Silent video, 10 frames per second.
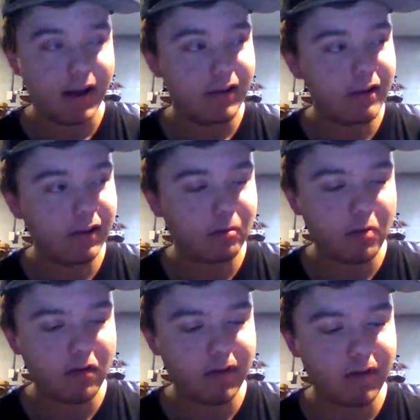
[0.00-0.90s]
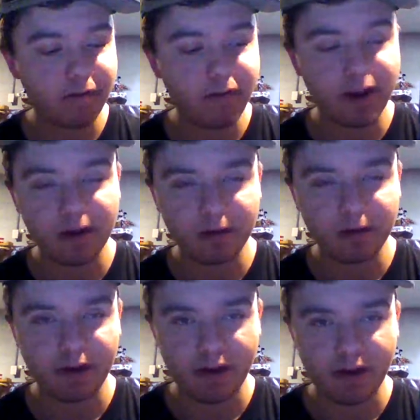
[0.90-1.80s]
This movie failed
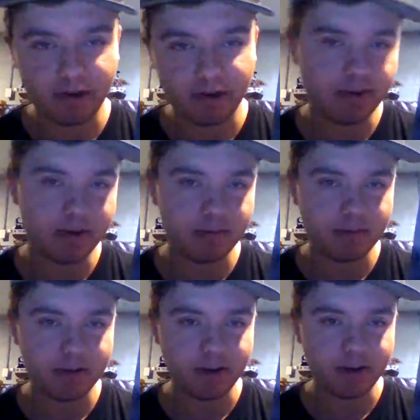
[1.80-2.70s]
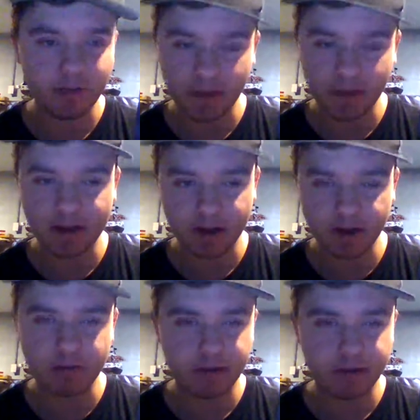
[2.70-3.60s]
at every attempt to make a
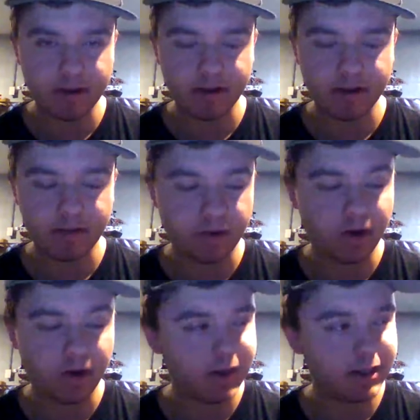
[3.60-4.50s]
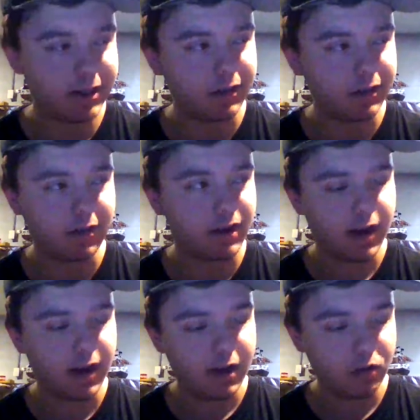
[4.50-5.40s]
good remake of The Fog.
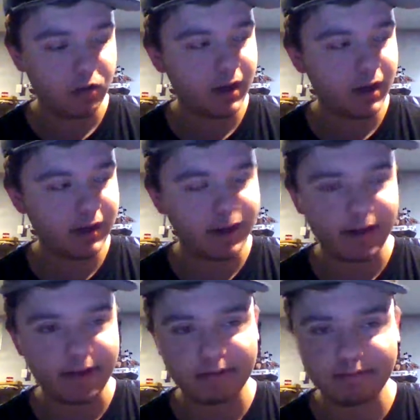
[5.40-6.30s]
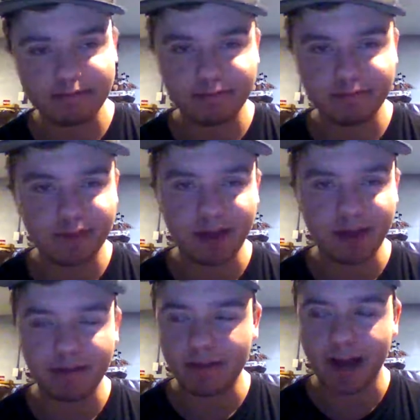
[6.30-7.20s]
It
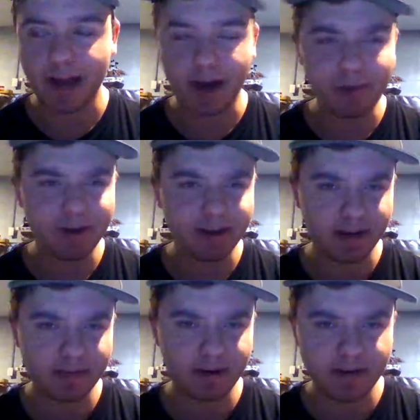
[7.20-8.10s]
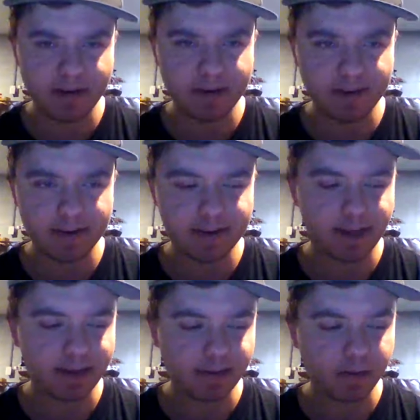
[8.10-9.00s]
they copied damn near everything
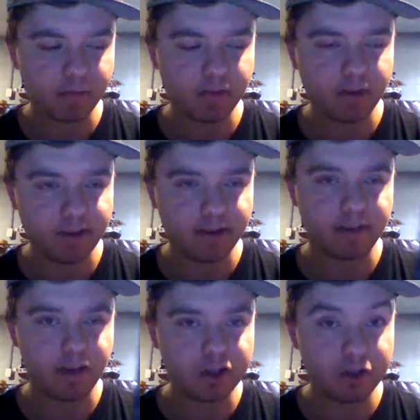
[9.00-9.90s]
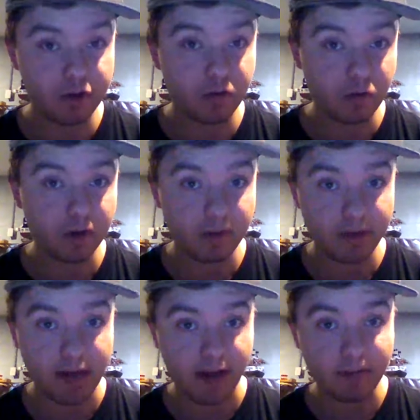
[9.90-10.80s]
except for the things that you do want to be
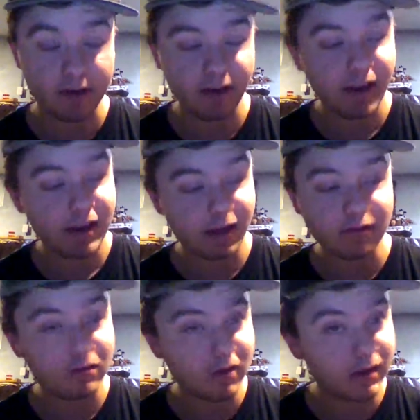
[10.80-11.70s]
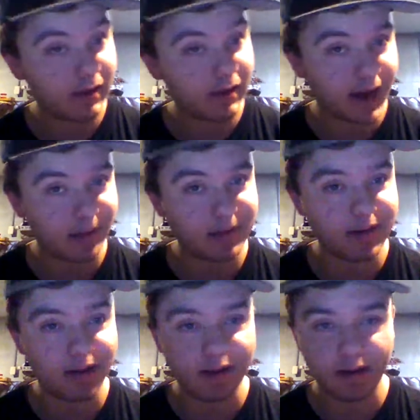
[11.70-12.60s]
copied. Like the look of the
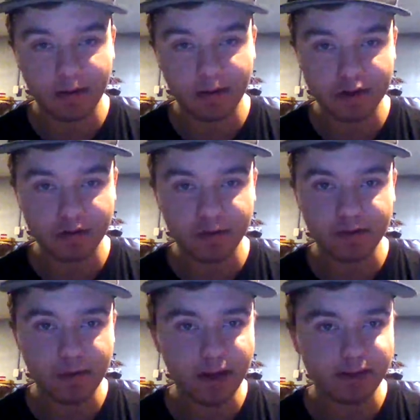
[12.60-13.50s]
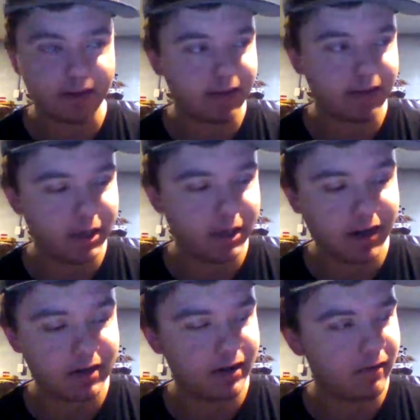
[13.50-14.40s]
captain in the original was amazing. They
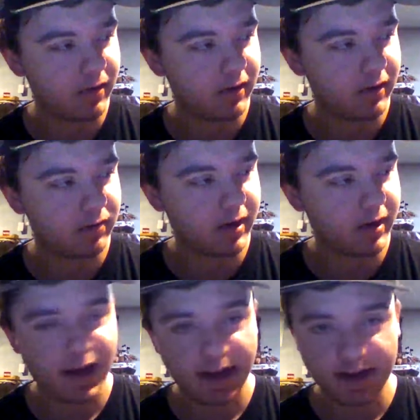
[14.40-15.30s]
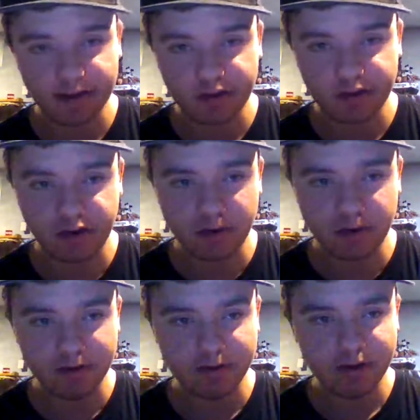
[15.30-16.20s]
changed it for this one. It's
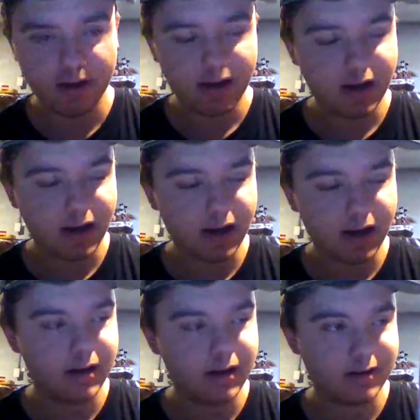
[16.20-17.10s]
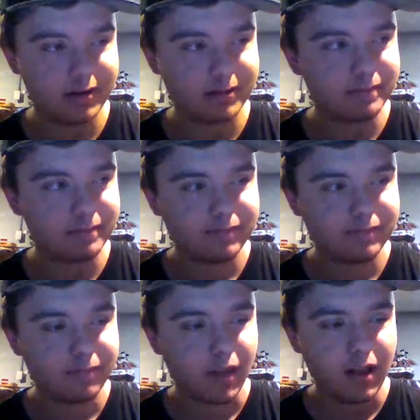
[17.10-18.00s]
stupid. Uh,
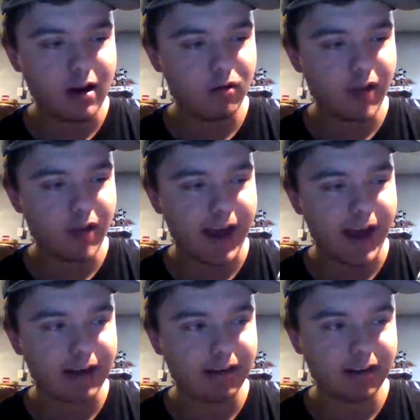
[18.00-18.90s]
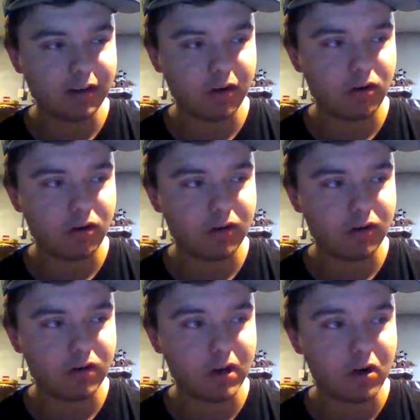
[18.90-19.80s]
the acting, the girl
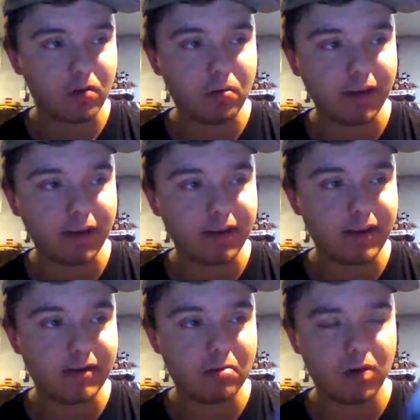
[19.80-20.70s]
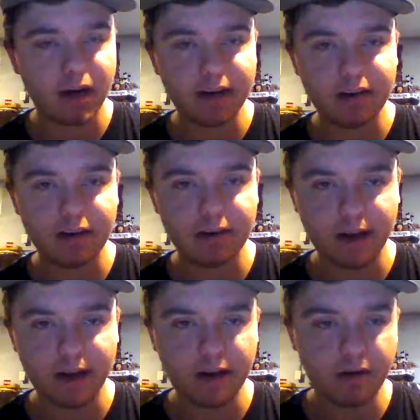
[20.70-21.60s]
who plays Stevie Bryan, the
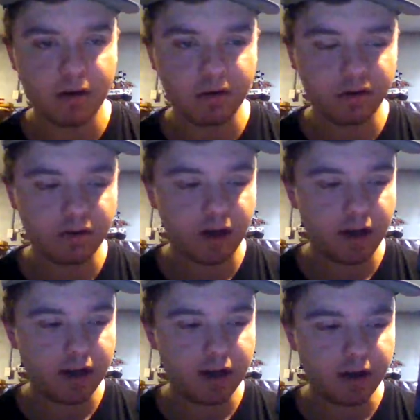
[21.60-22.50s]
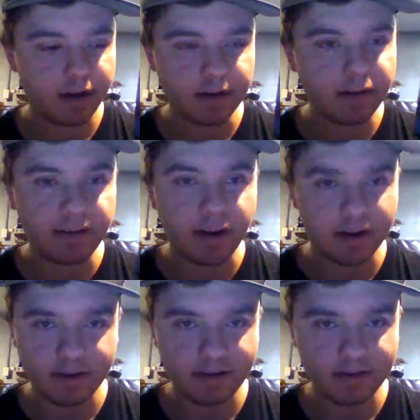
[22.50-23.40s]
radio host,
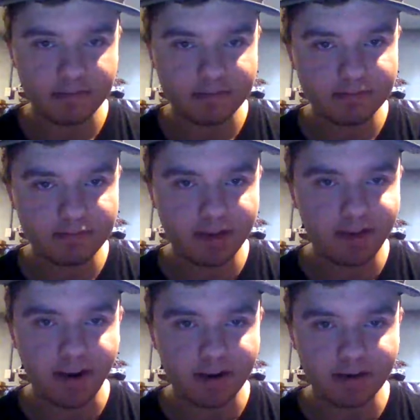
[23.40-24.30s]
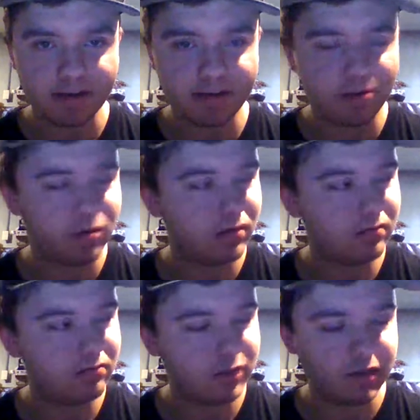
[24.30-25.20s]
sucks. She sucks. Simple.
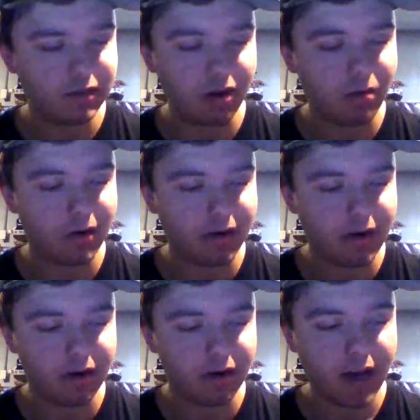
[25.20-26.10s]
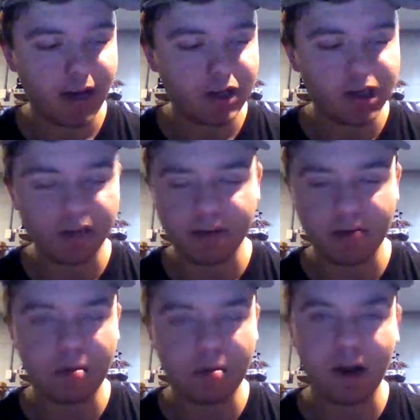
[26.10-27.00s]
She's nowhere near. She doesn't
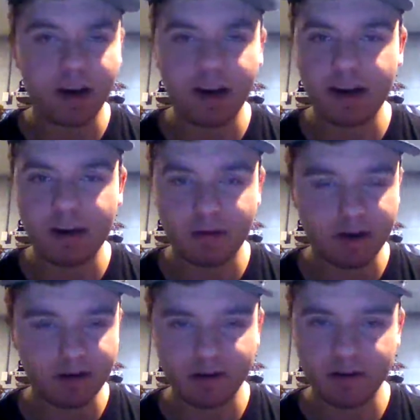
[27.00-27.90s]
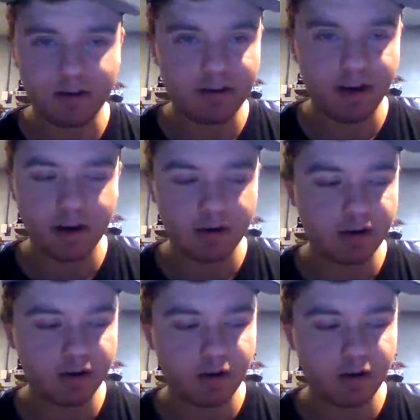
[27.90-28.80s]
compare anywhere near
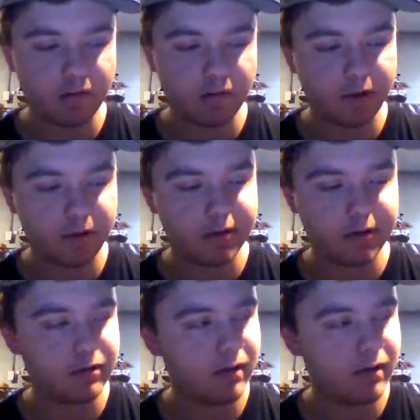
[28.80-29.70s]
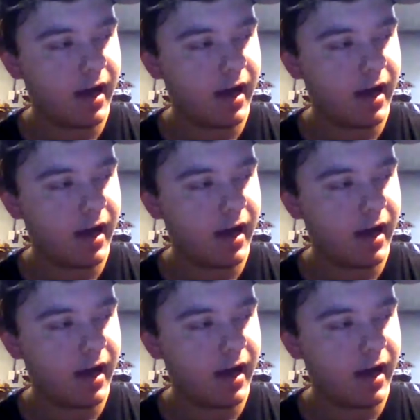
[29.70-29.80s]
to the girl from the original.